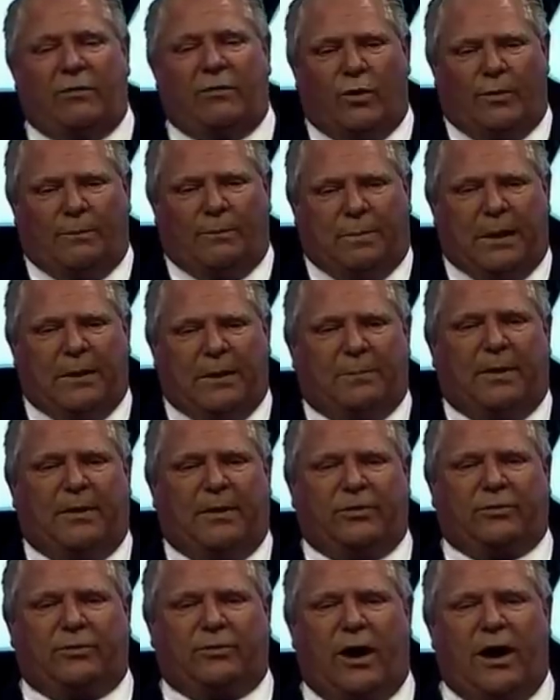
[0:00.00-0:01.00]
And when people
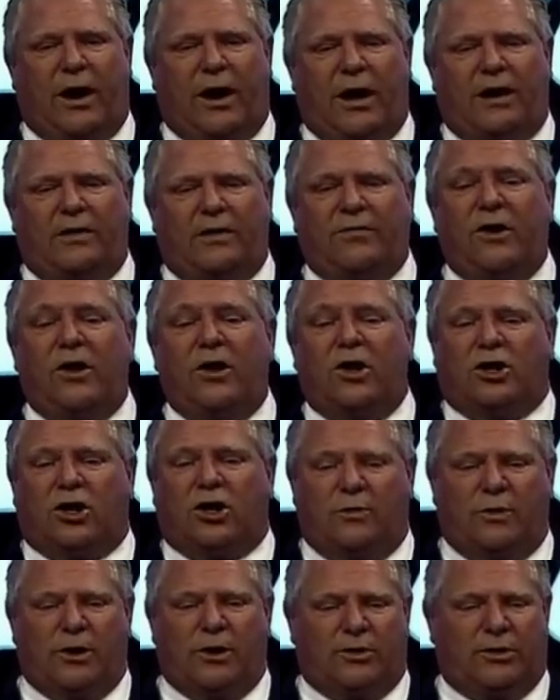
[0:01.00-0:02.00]
thrive,
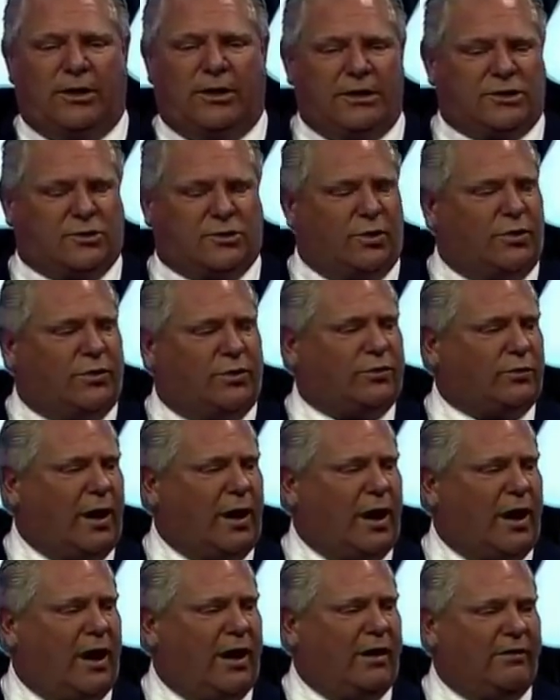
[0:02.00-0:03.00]
communities will
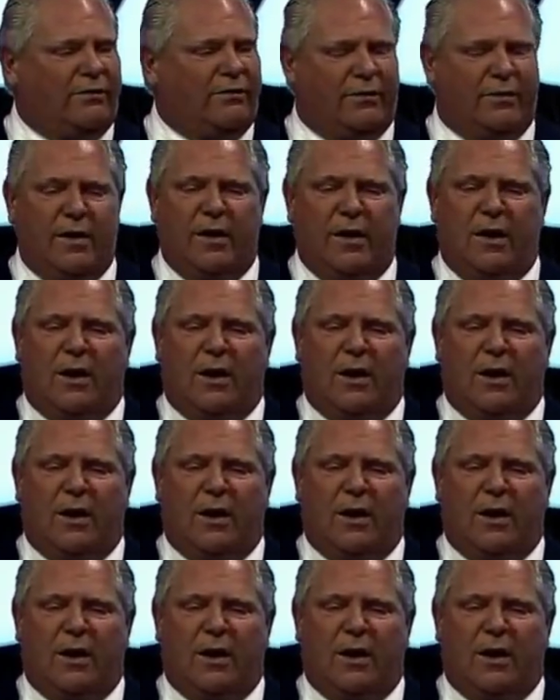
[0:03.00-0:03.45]
thrive.